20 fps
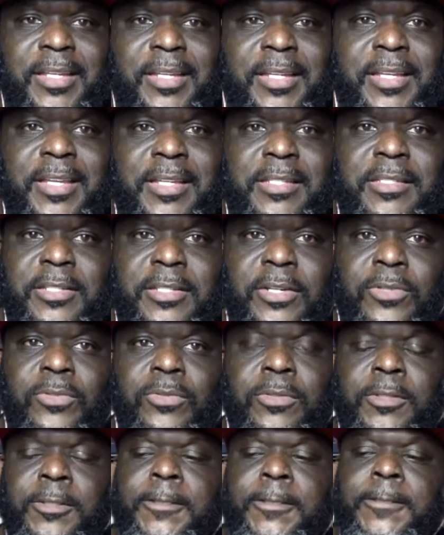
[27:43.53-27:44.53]
right. And
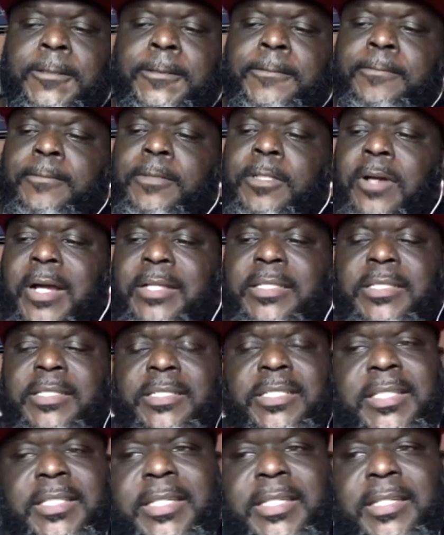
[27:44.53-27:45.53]
so, you know,
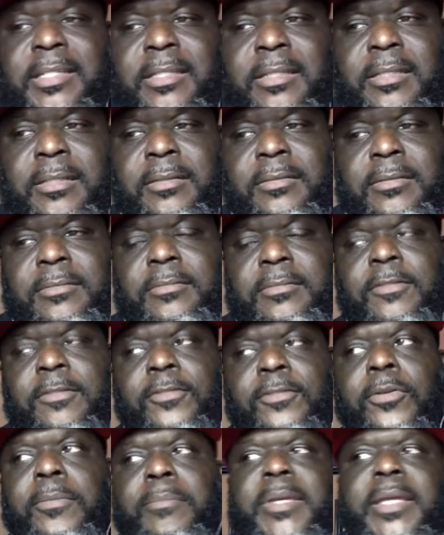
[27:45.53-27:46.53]
I just think
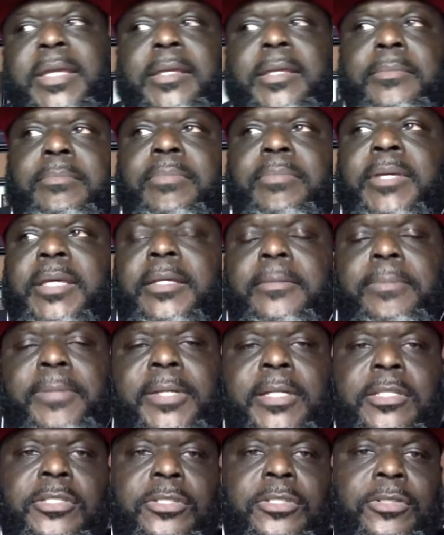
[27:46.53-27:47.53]
for me,
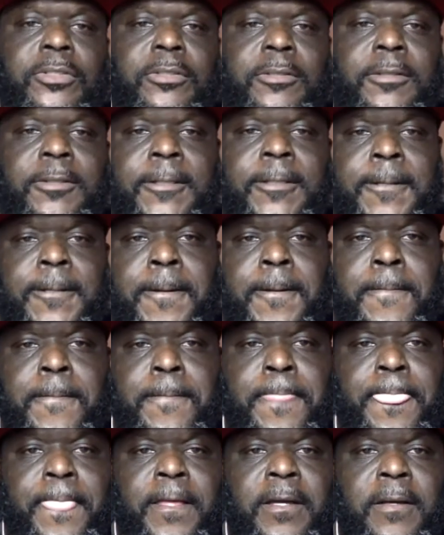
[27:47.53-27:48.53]
big picture,
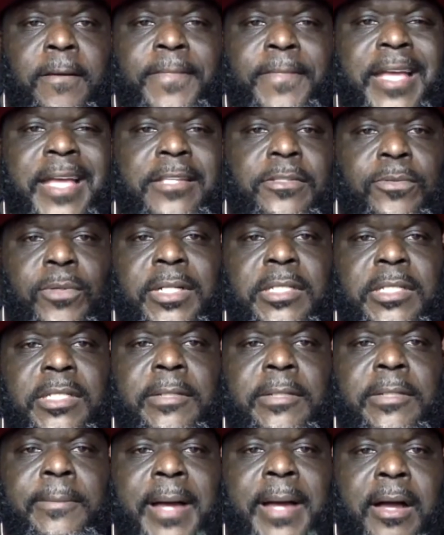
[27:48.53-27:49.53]
uh, that's what
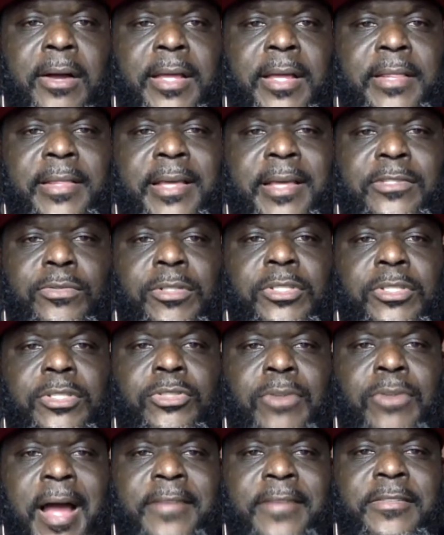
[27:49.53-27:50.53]
it's about, and that's
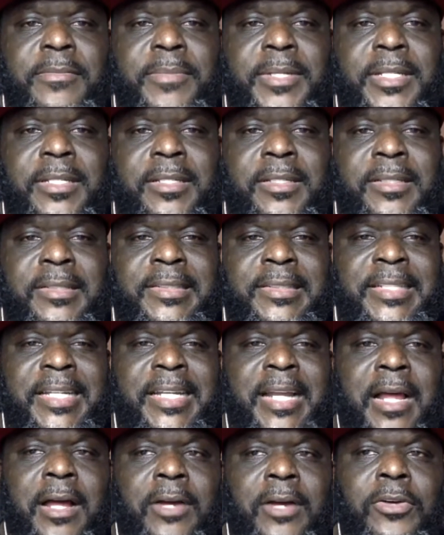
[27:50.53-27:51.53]
what drives me.
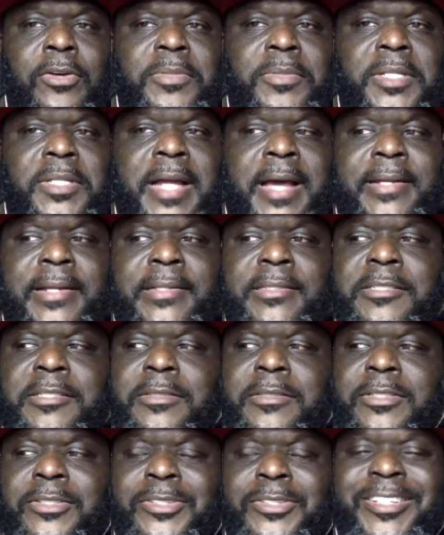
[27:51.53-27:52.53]
And I hope that I
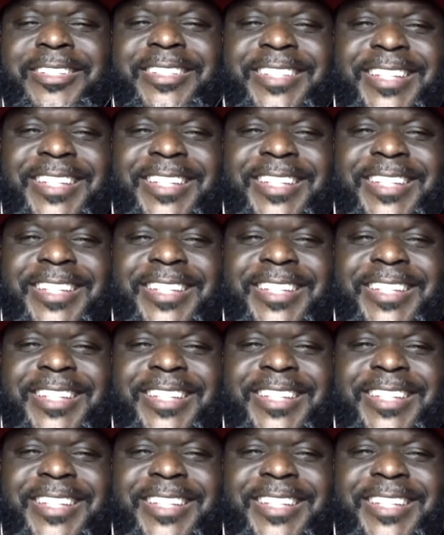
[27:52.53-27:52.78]
didn't.